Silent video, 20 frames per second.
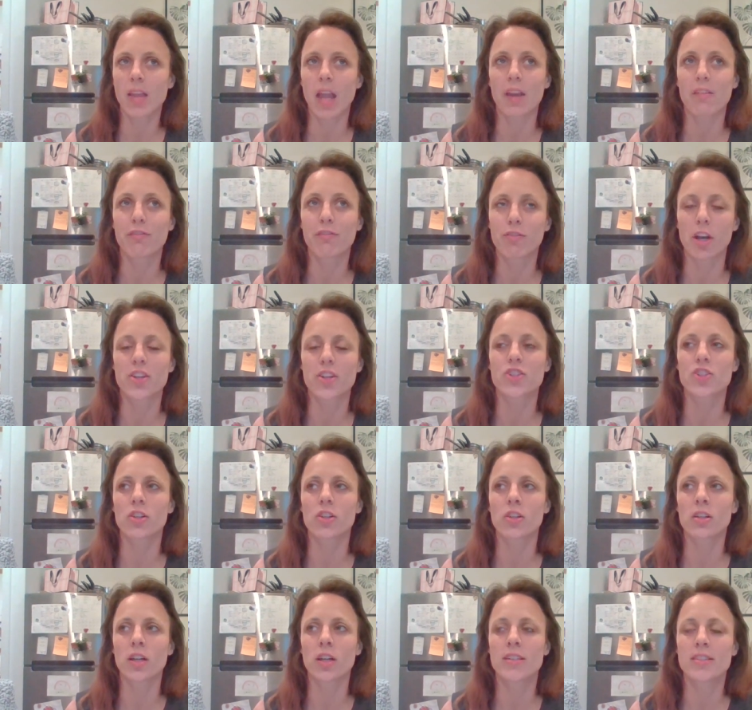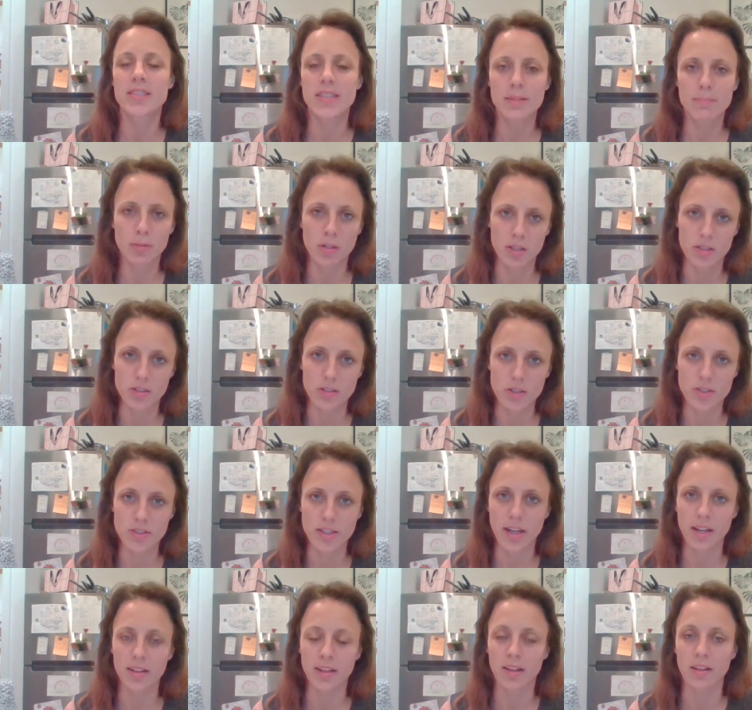a fresher and deeper
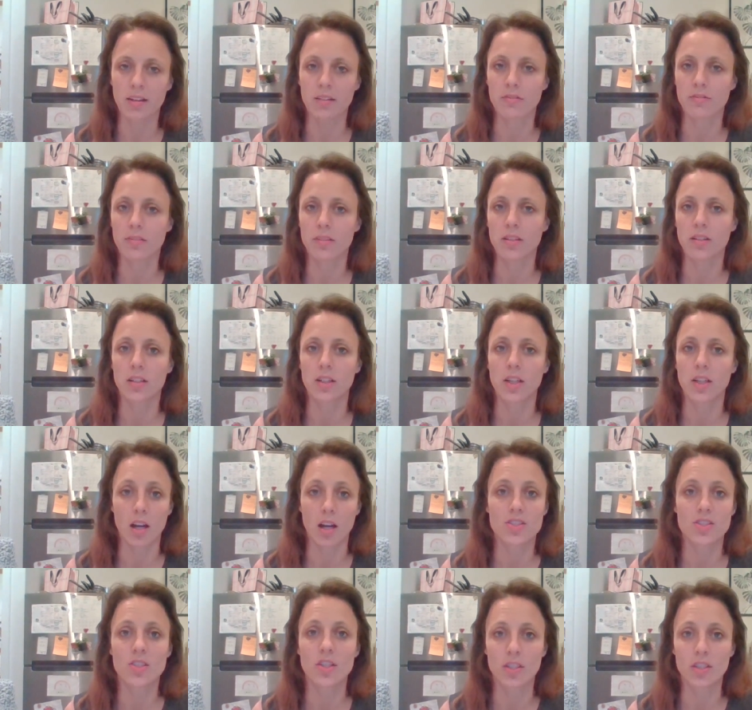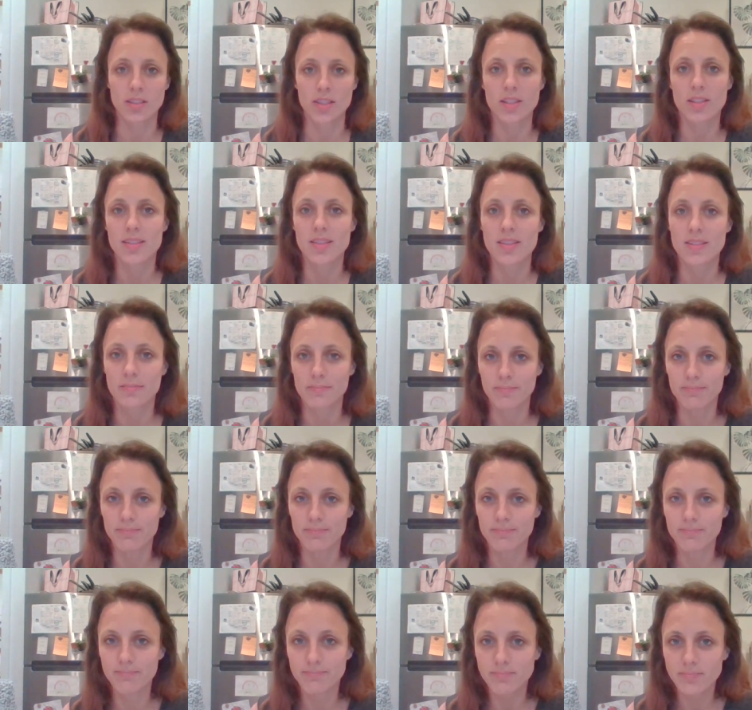understanding of God's goodness.
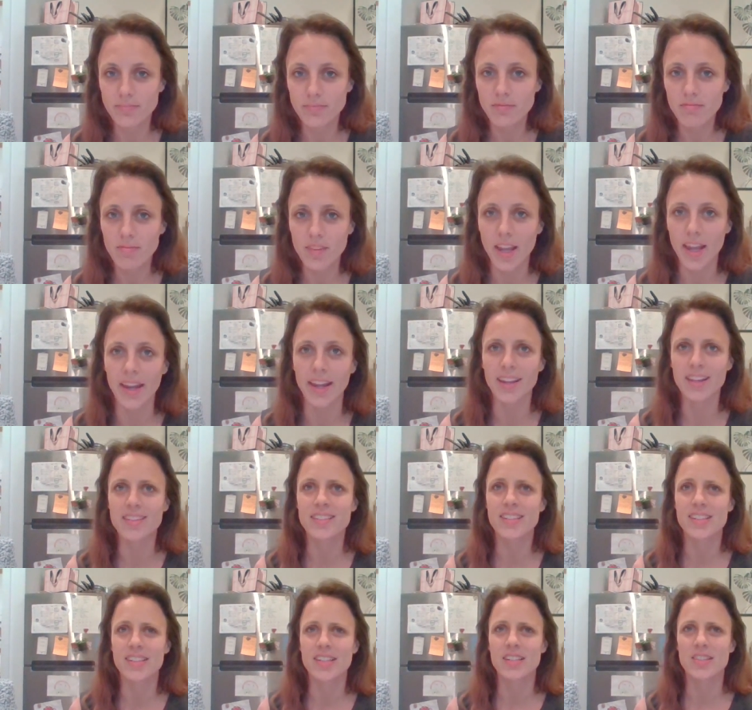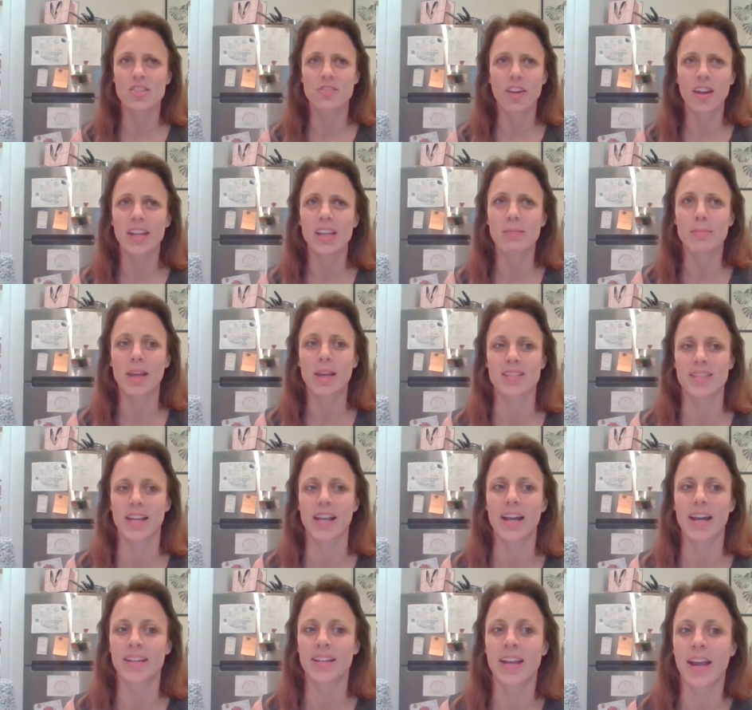And it's funny because
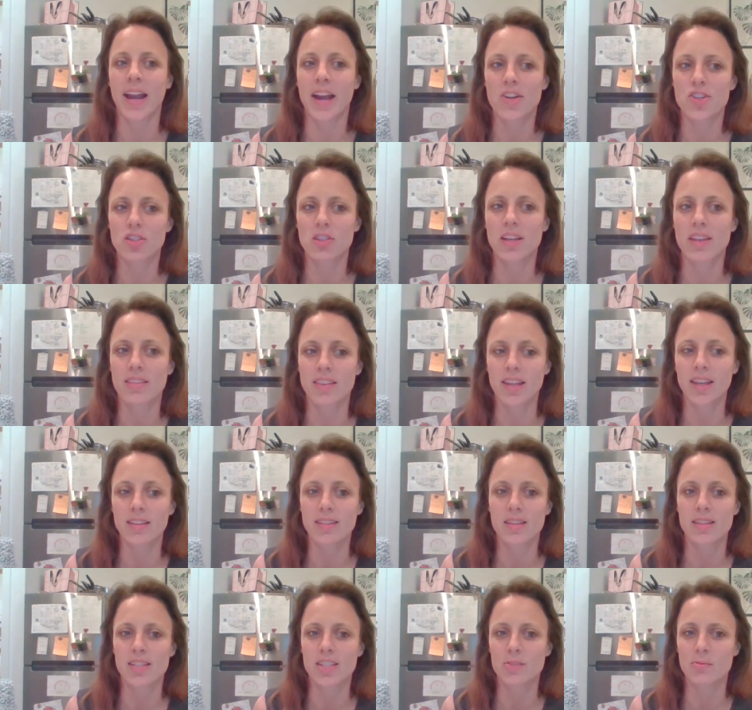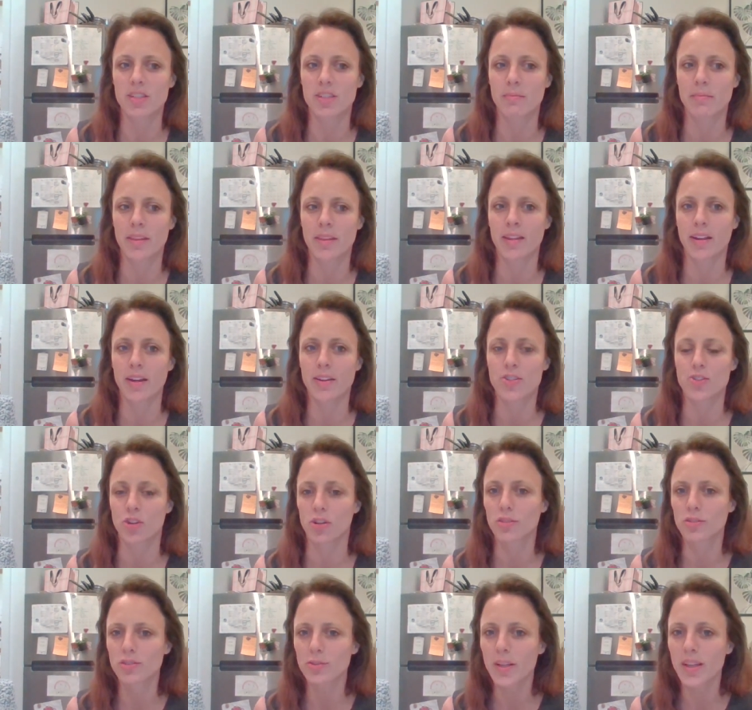like I didn't actually think that this was something that I
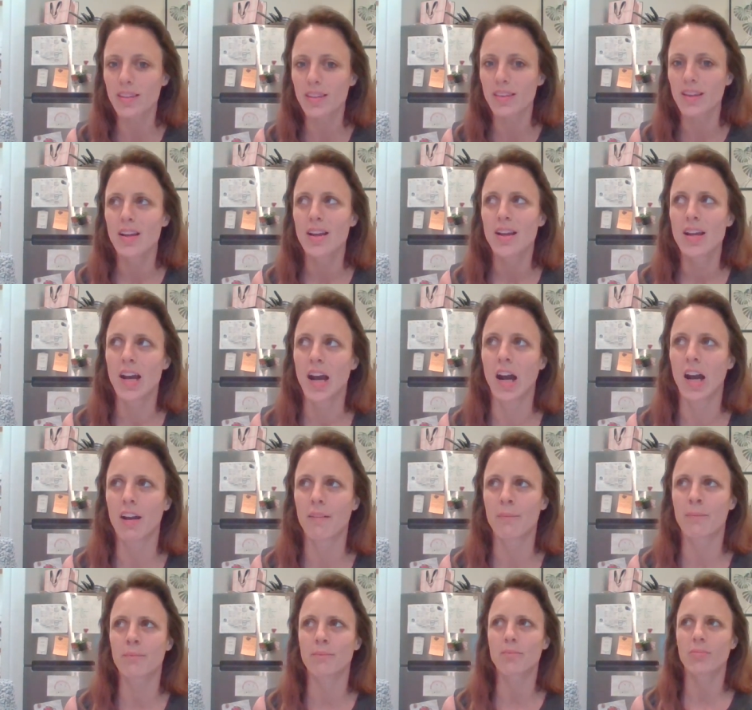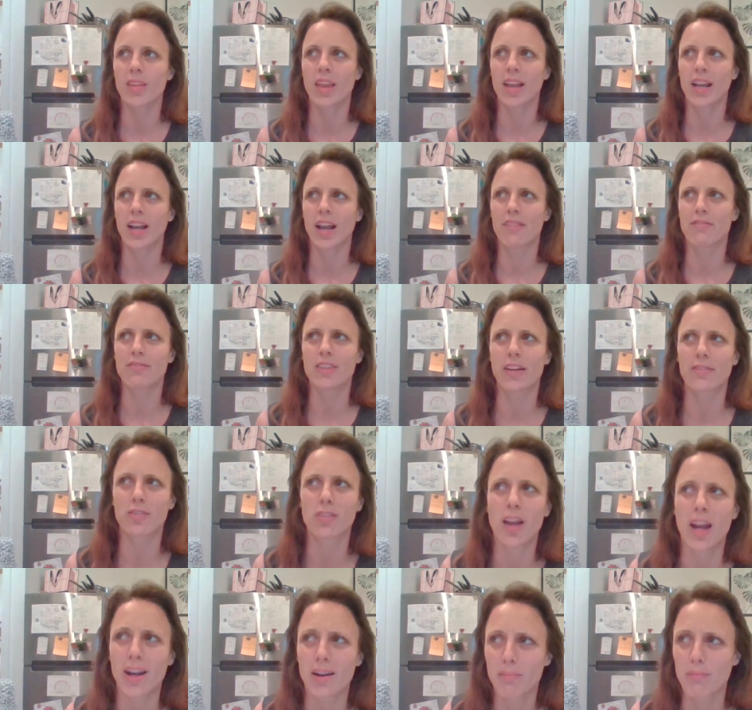struggled with. Um, like I've
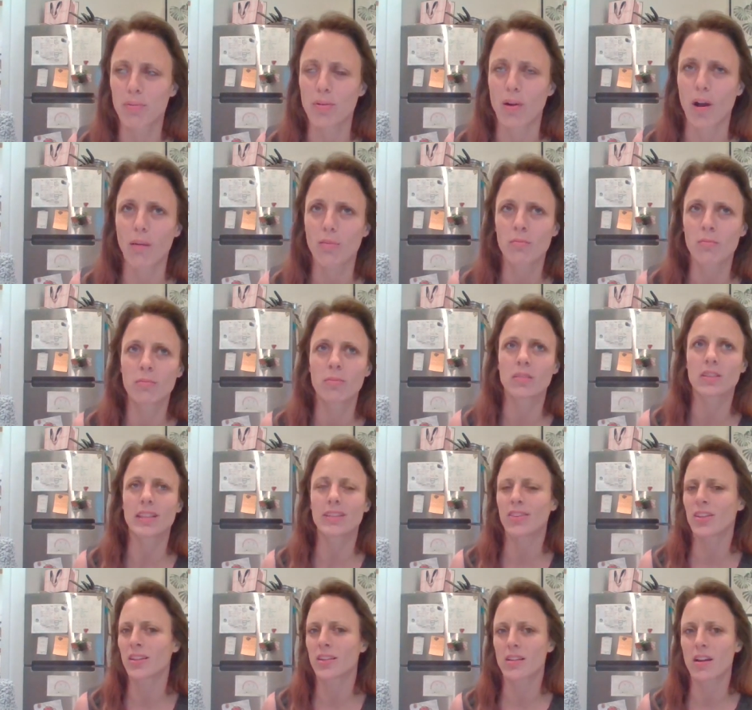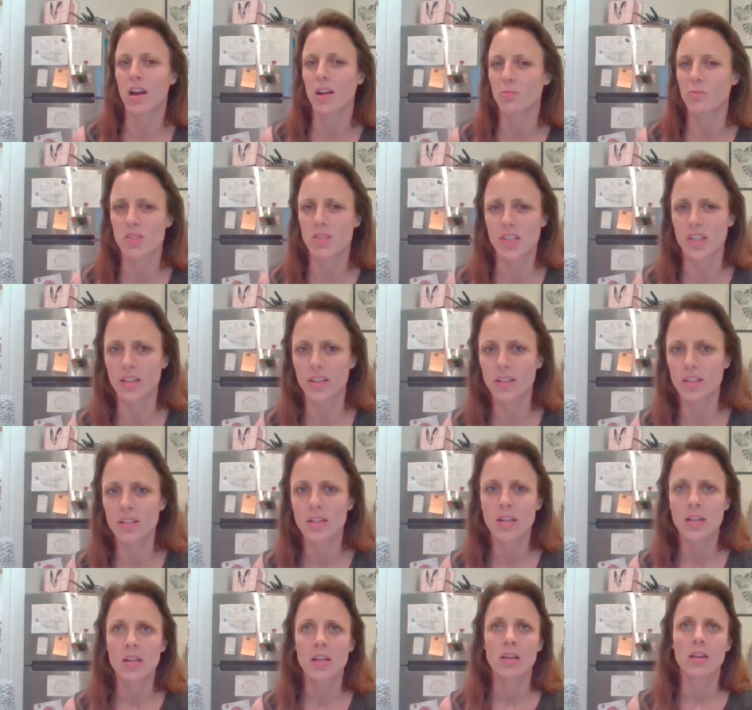never had a problem believing that God was good.
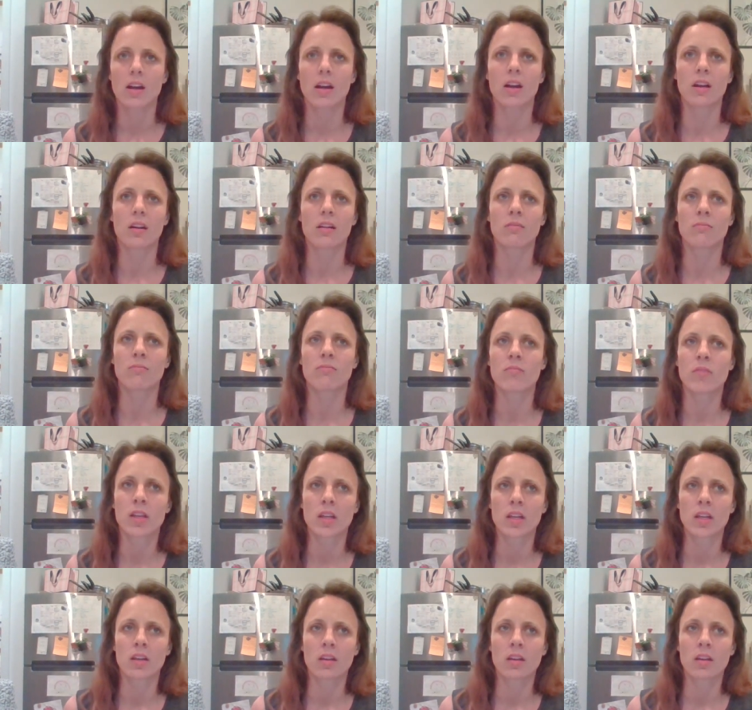Um,